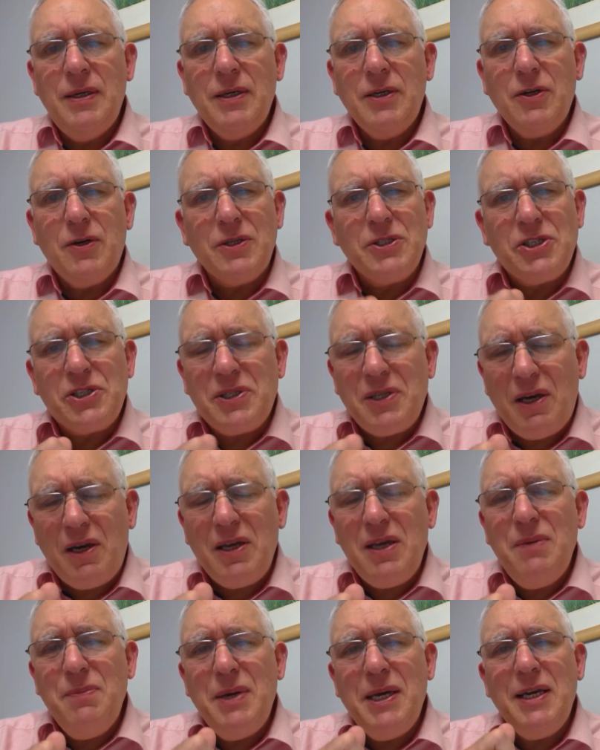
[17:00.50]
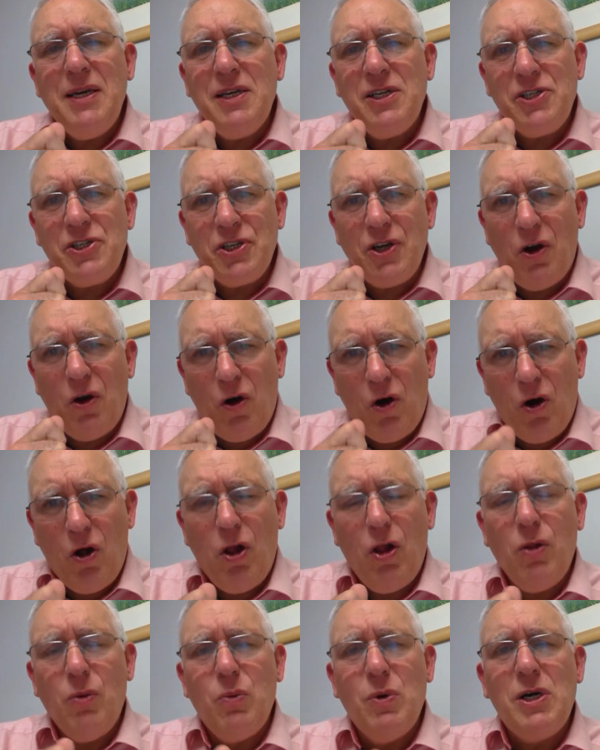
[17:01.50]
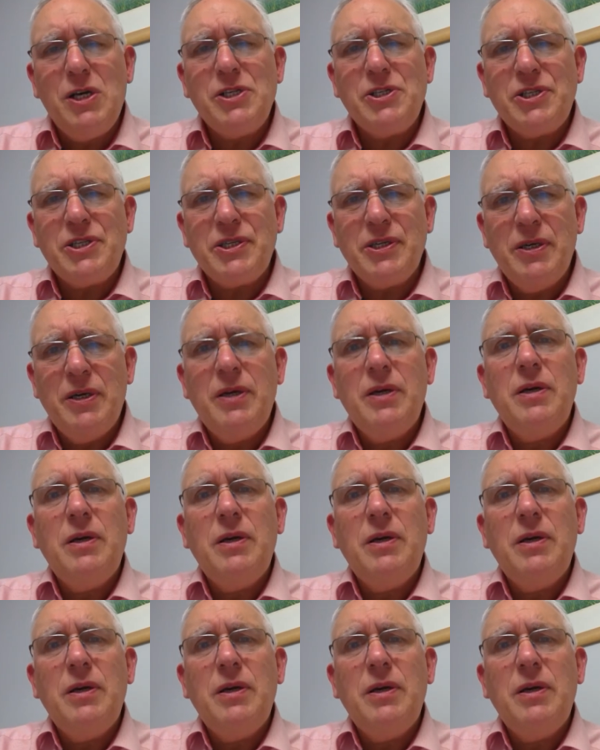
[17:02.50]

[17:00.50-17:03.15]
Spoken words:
God's timing is always